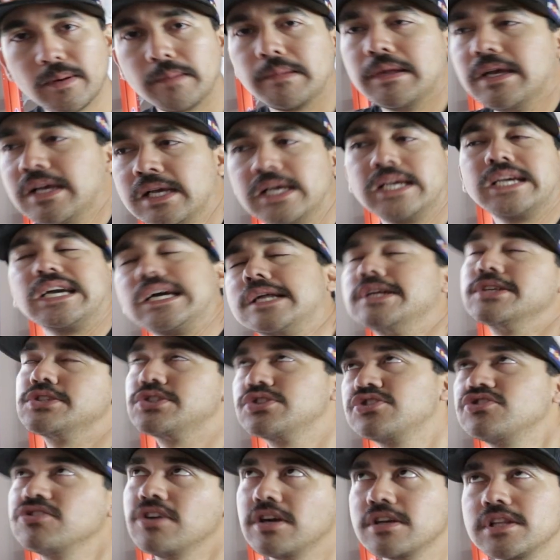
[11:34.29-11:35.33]
I'm kind of
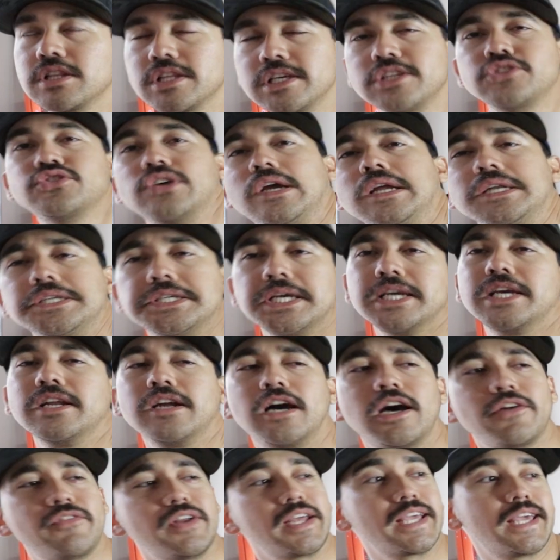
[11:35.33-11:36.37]
struggling, trying to take it
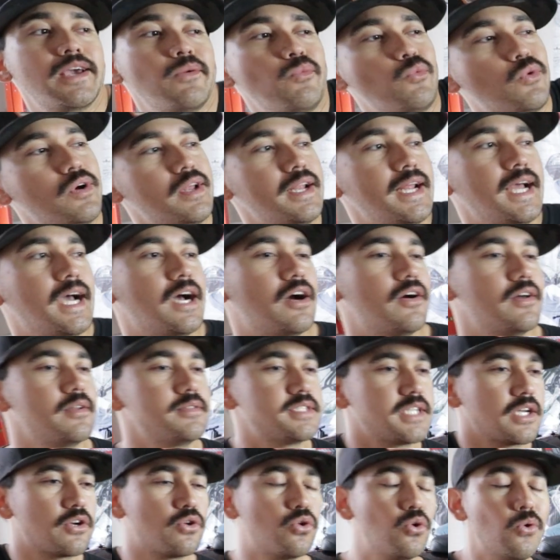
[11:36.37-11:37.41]
off, and I get one out, and
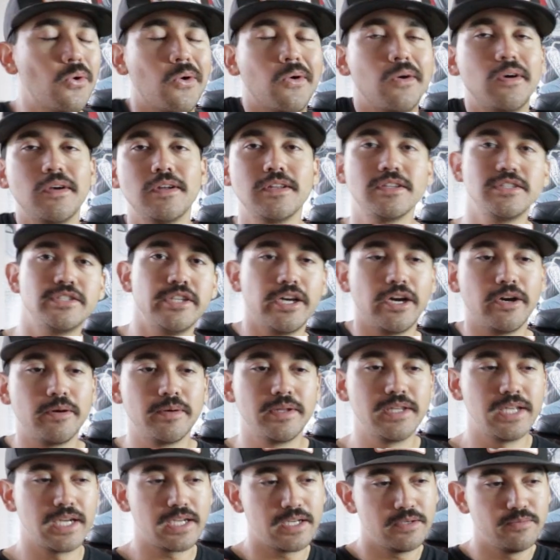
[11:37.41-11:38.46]
it's like, cool, dope,
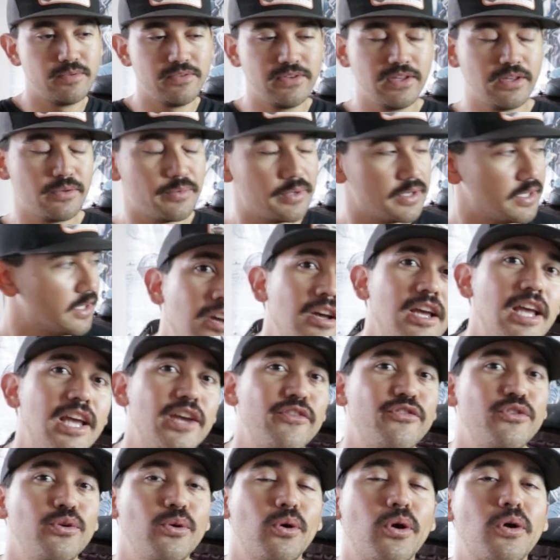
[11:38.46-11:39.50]
and I can do the other one.
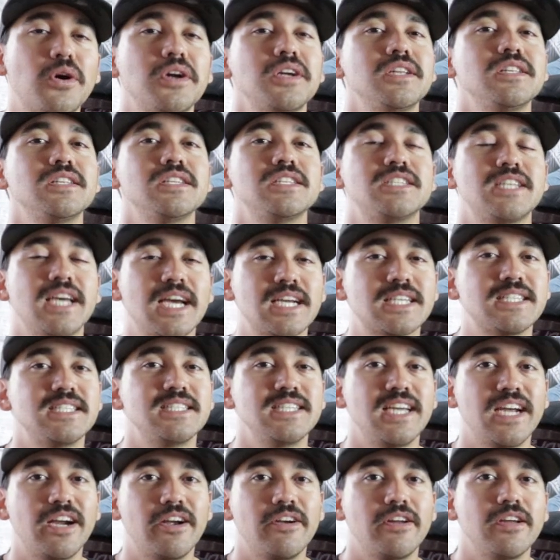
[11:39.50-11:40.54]
If you are in the
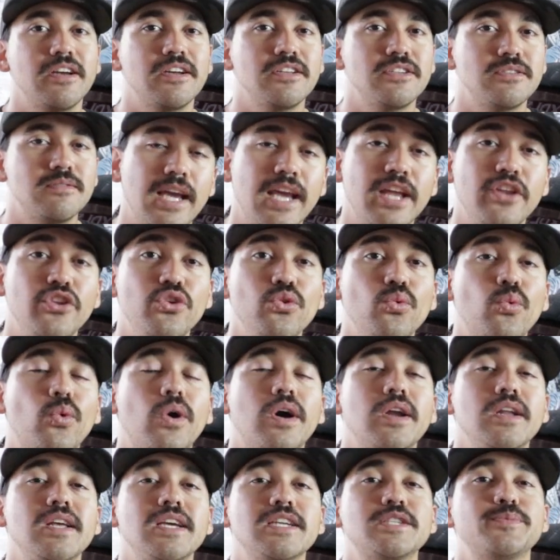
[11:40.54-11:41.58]
Texas area and you
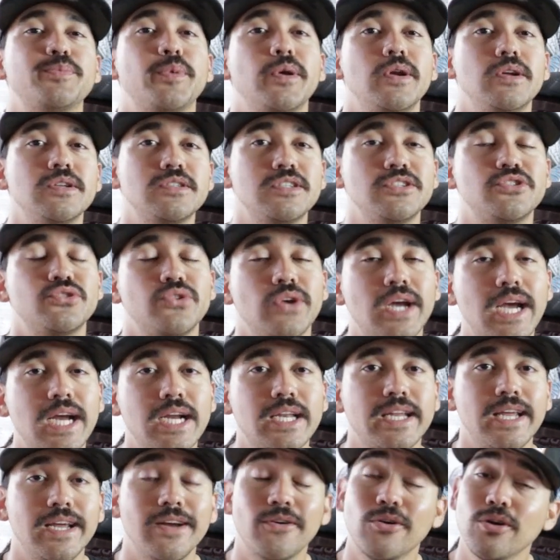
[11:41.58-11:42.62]
want to experience a
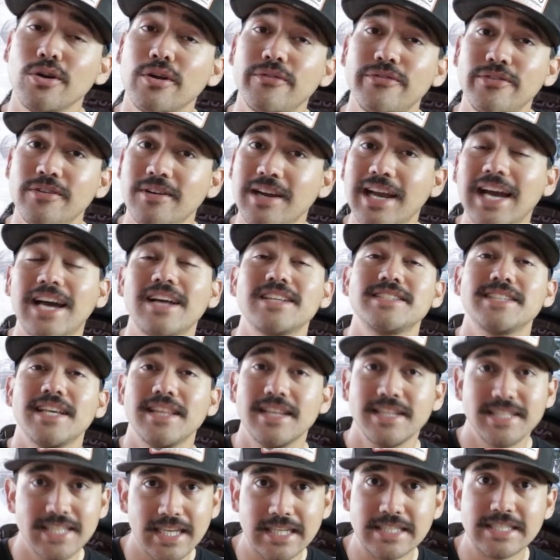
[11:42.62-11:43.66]
track day, or if you're outside
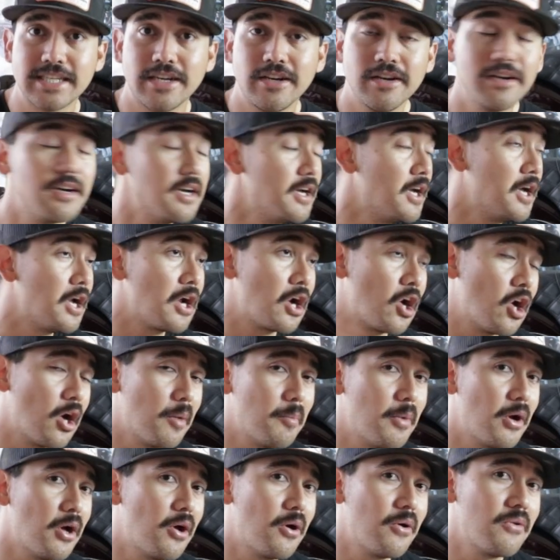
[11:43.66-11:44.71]
the Texas area,
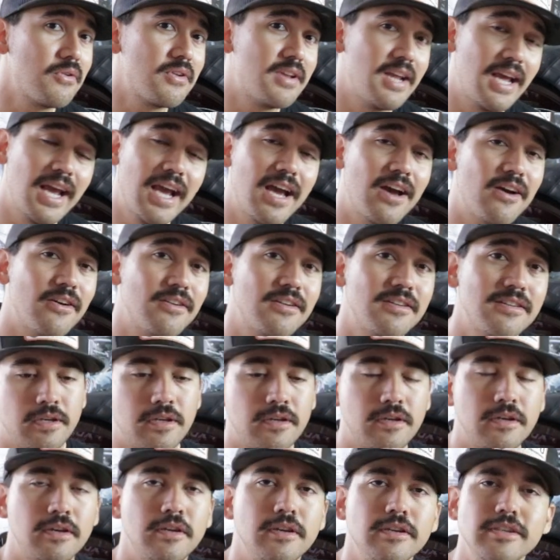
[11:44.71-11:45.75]
come on down.
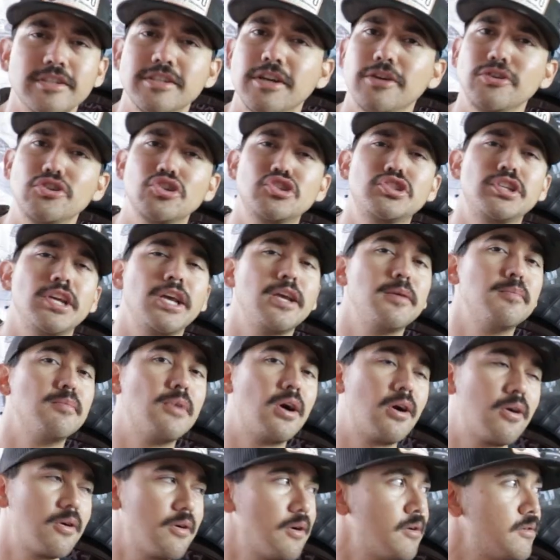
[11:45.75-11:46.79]
You know, just saying,
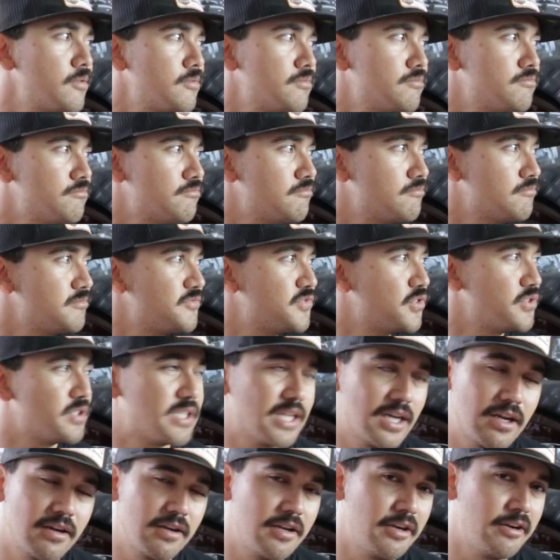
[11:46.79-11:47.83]
Morrow, if you're
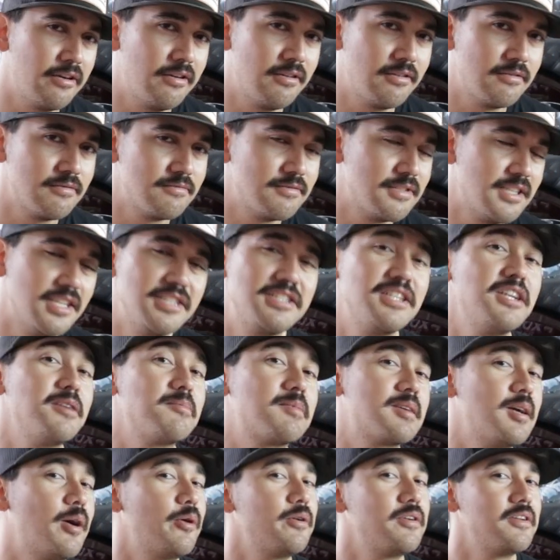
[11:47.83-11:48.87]
down here, let's
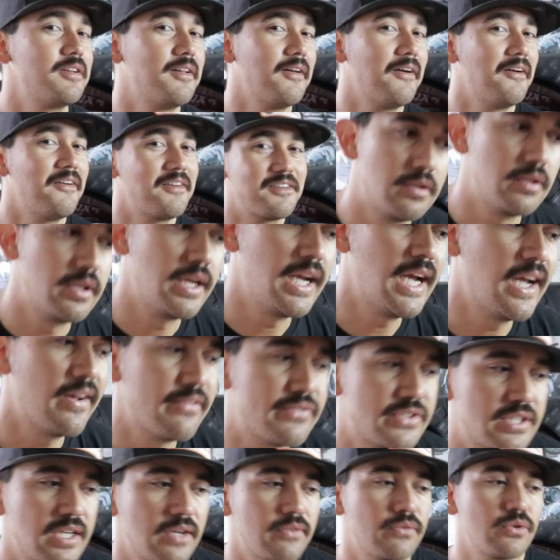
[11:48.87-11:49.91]
hit Coda, dog. They
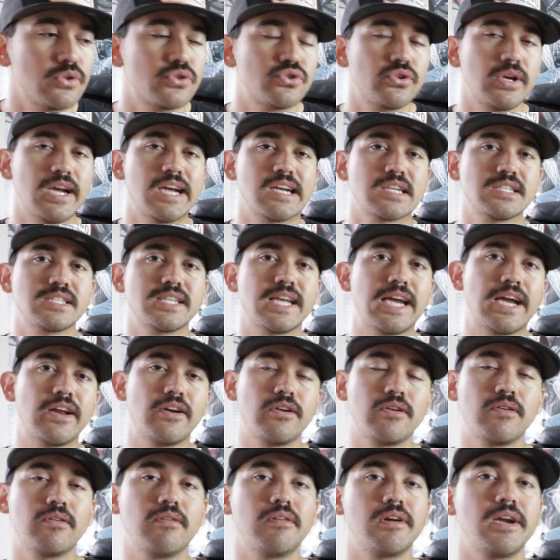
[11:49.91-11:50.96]
have several tracks
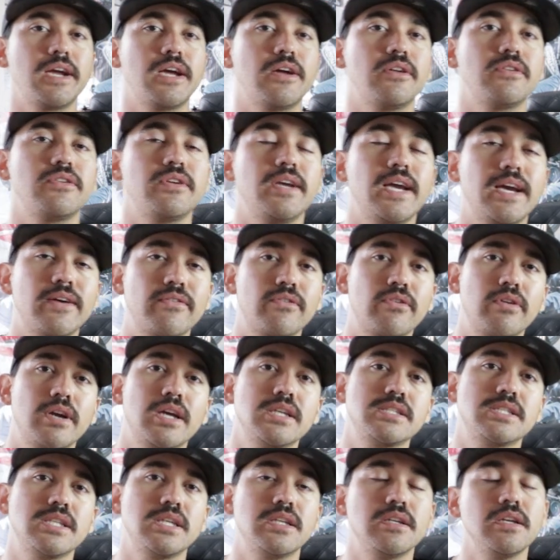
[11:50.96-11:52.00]
scattered around. You have
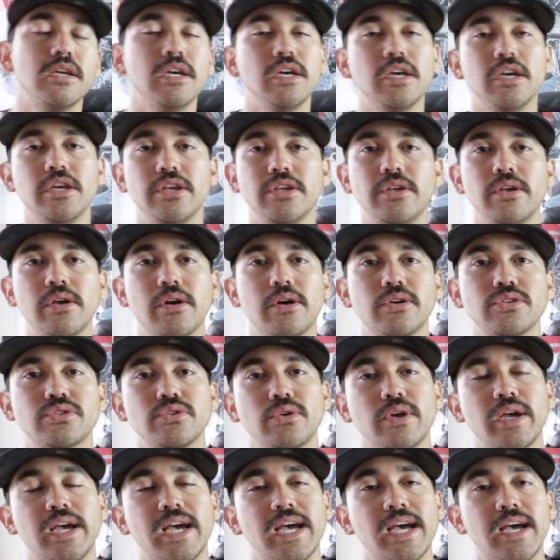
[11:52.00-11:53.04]
Crescent, you
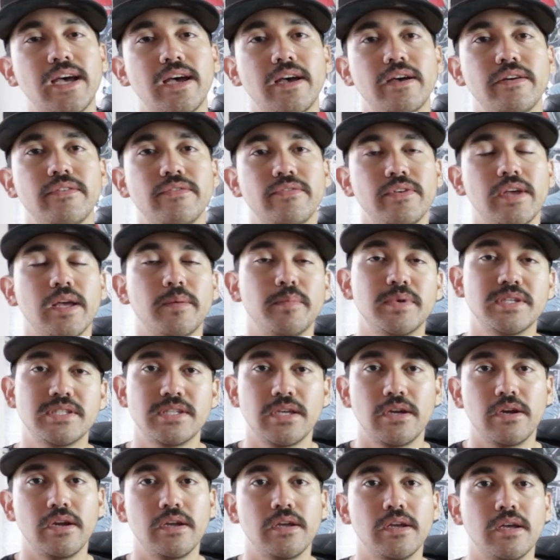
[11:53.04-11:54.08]
also have
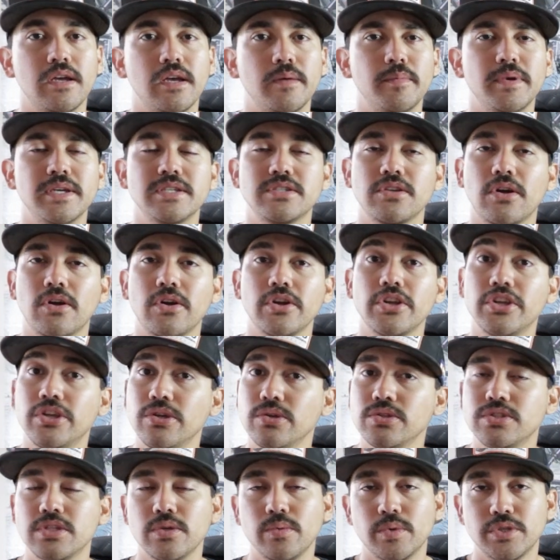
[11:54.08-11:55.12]
MSR
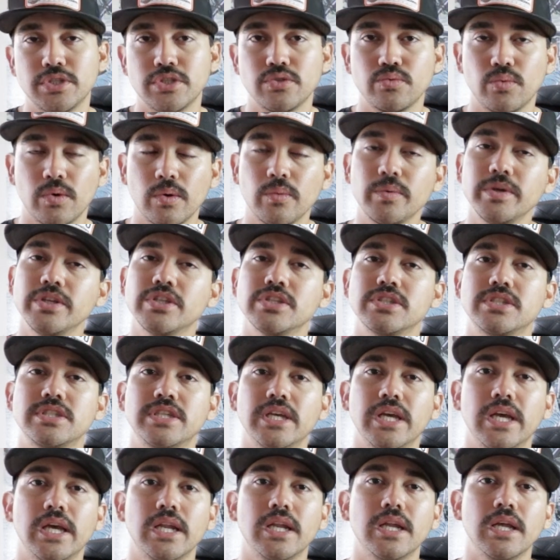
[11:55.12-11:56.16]
Houston, which is what we just
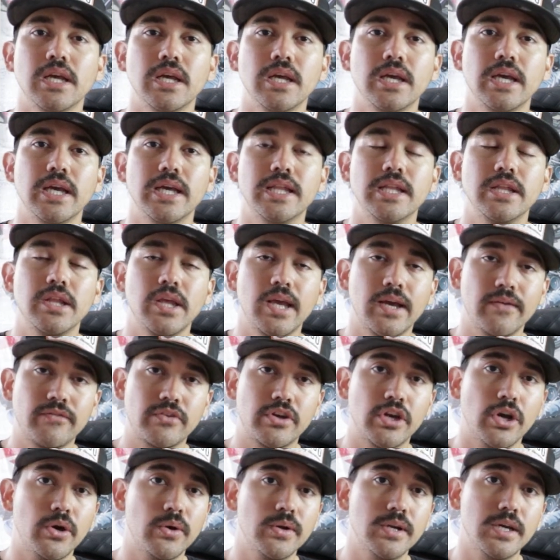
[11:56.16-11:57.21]
did, and then you
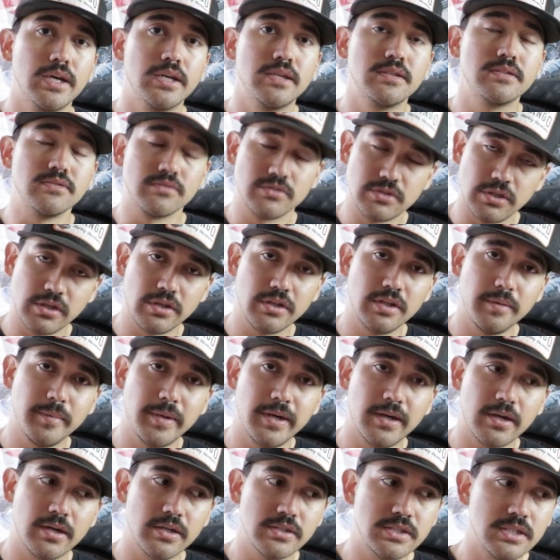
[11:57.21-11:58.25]
have Coda, Circuit of the
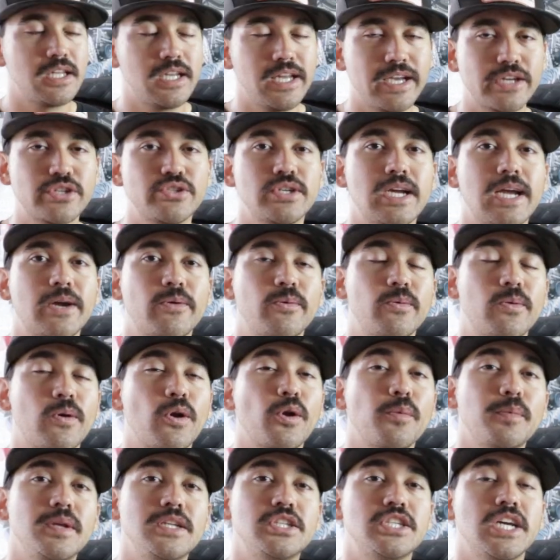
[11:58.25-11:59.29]
Americas. The next track we are
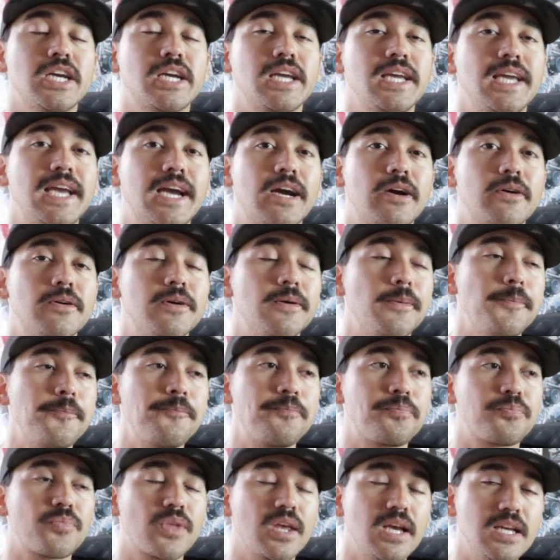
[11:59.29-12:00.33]
going to be checking out
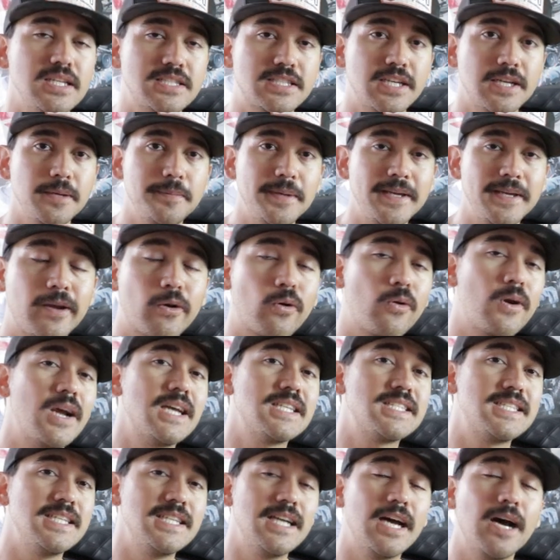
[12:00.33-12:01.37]
is going to
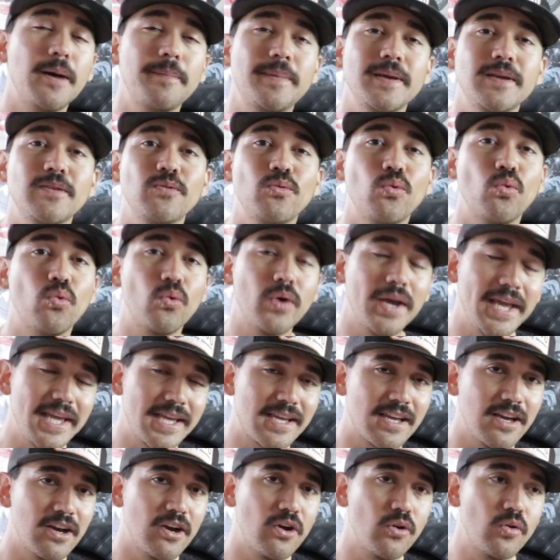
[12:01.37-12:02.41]
Crescent up in
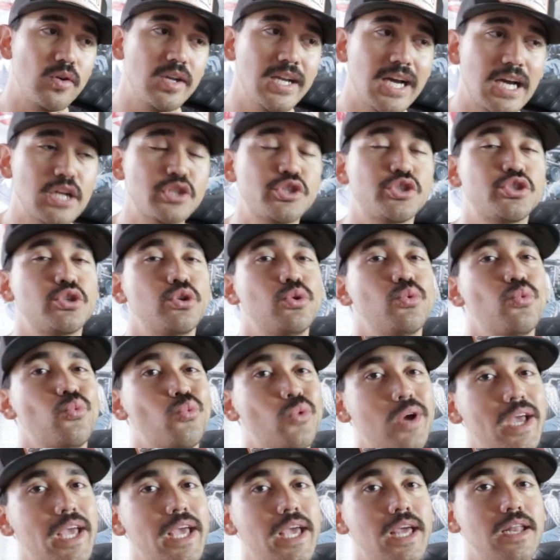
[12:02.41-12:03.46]
Waco. Not sure
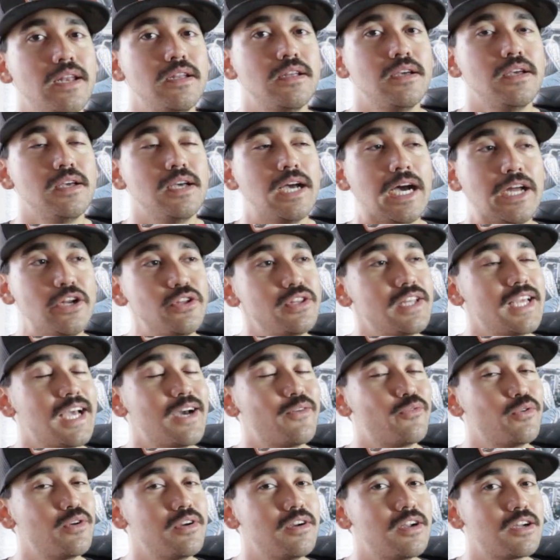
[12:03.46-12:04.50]
when. I know they
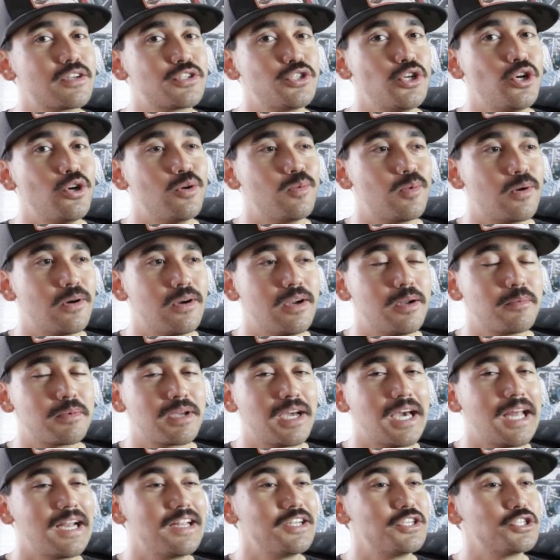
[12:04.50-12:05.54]
have one in October. I'm
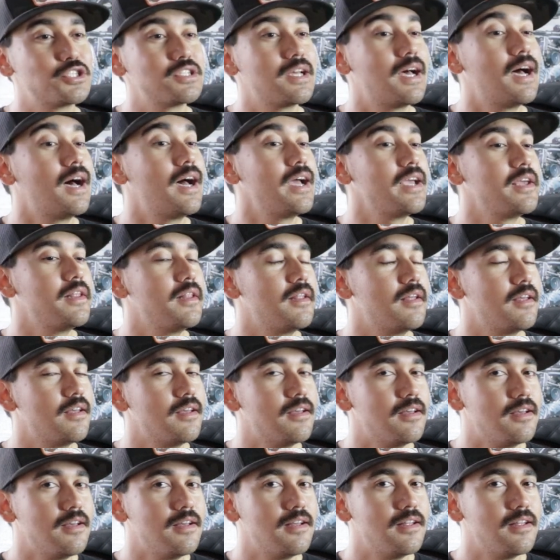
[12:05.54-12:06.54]
kind of just eyeing it.